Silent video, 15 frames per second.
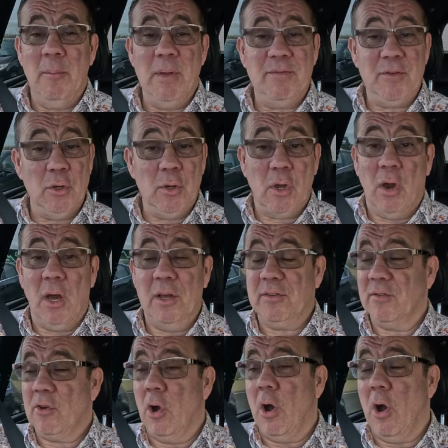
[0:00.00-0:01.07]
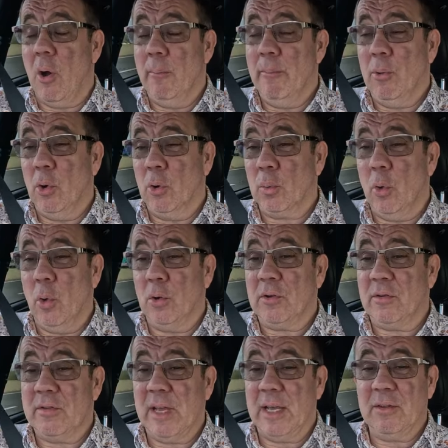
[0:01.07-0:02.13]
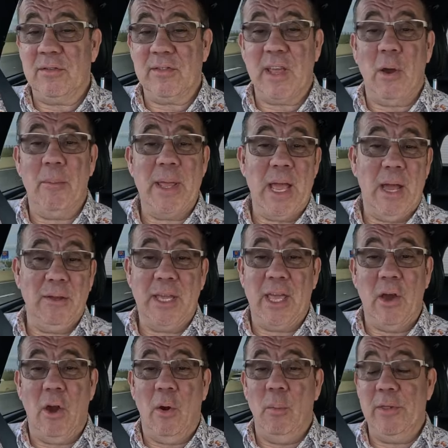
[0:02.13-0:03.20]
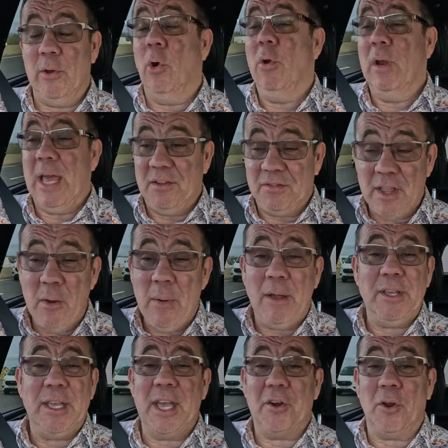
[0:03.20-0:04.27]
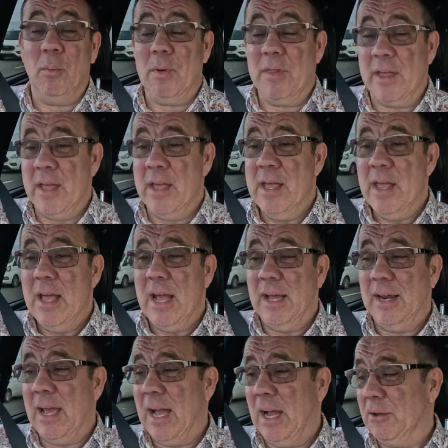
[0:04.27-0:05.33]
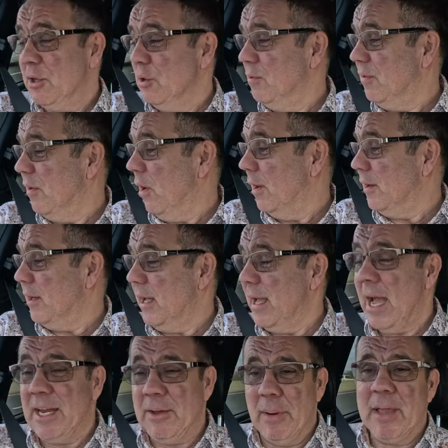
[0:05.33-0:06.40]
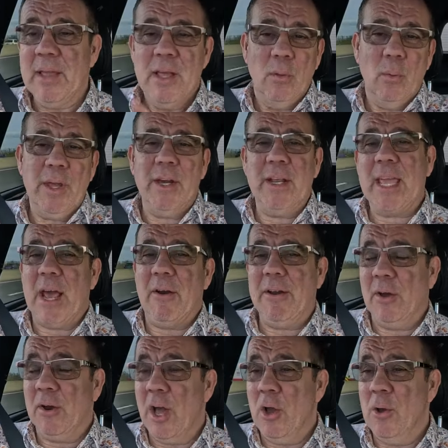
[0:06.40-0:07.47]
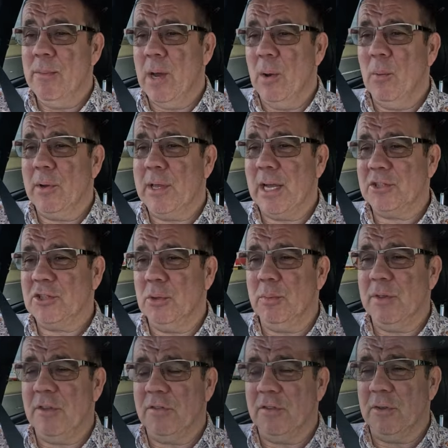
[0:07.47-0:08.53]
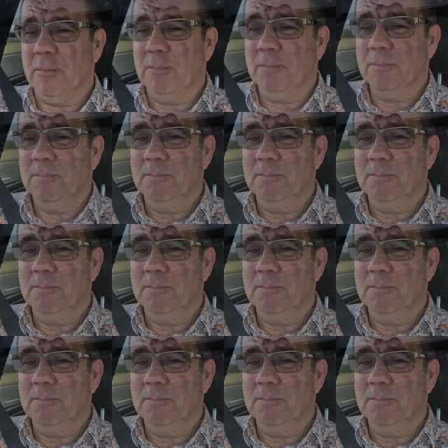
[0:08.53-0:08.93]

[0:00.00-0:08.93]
If you guys have got onboard water tanks, tell me how you get on with it, or let us know how you get on with it and how you find it. Anyway, we're going to carry on home and we'll catch up with you soon.